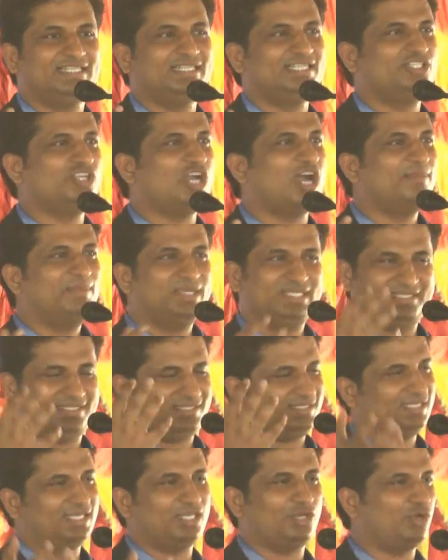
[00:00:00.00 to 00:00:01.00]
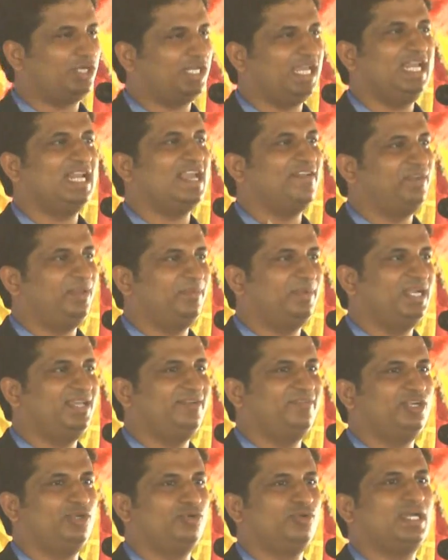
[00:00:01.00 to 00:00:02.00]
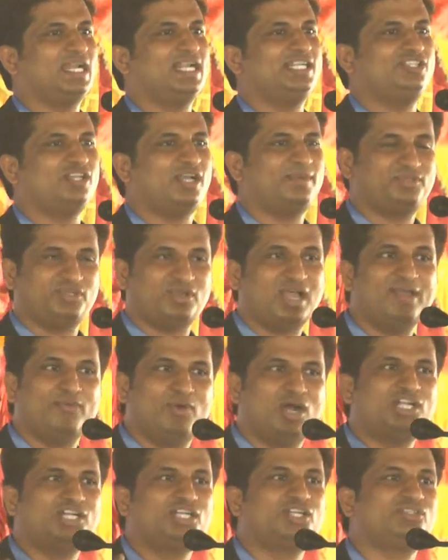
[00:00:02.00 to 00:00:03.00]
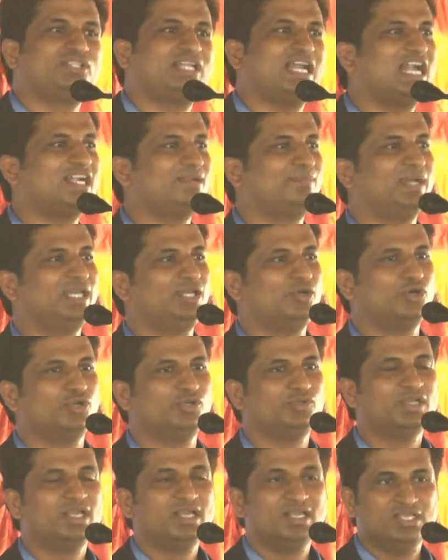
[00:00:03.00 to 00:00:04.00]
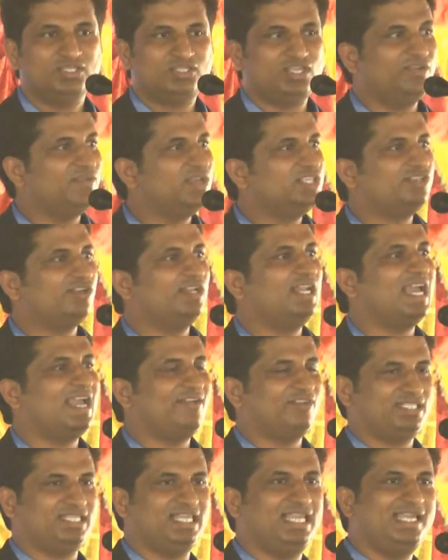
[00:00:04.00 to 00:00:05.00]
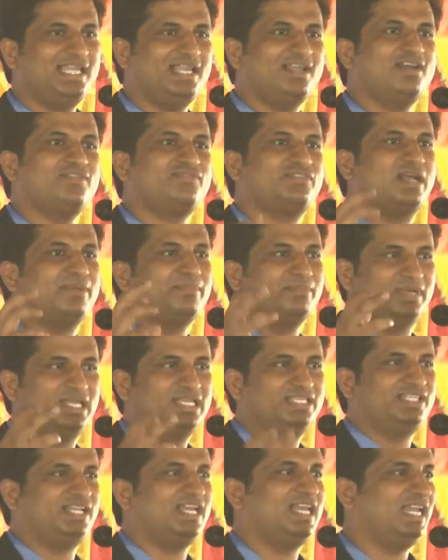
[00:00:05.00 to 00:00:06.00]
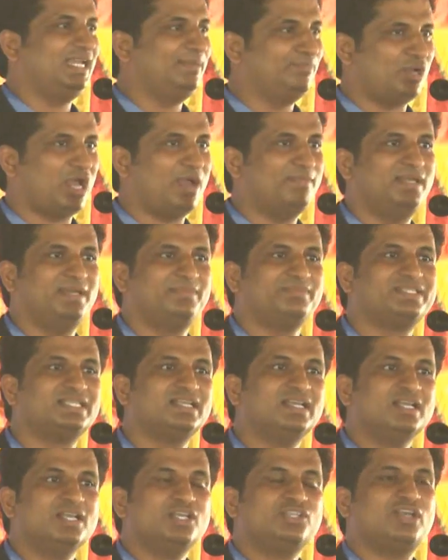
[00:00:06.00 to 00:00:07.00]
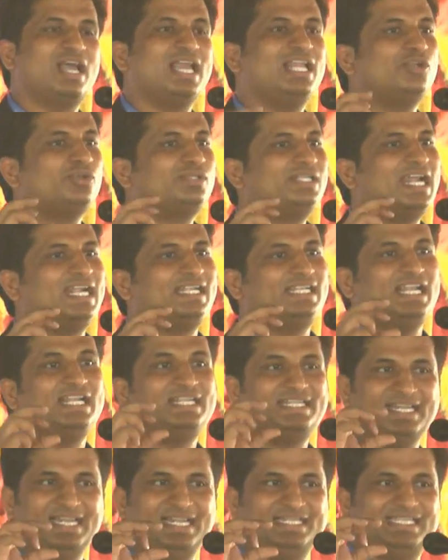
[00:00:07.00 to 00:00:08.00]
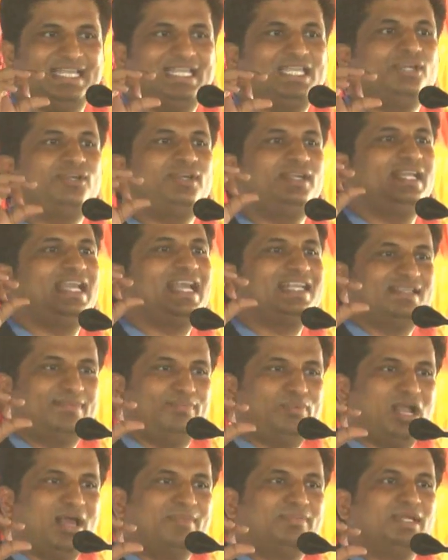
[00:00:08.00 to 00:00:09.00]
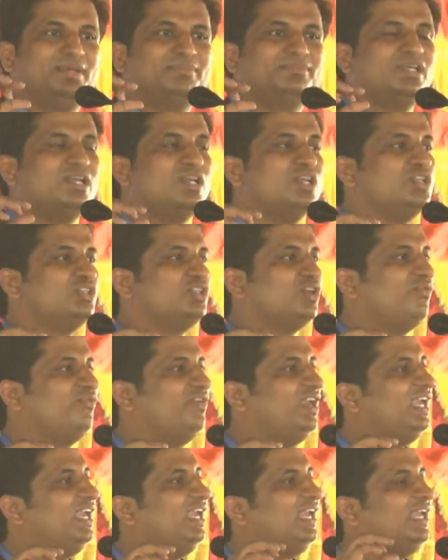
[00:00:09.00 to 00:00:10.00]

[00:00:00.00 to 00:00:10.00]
a job is a routine. Everybody will look at jobs. So I wanted to start my own. So eventually I was thinking of some engineering problems. So I looked at internet security as a problem. So we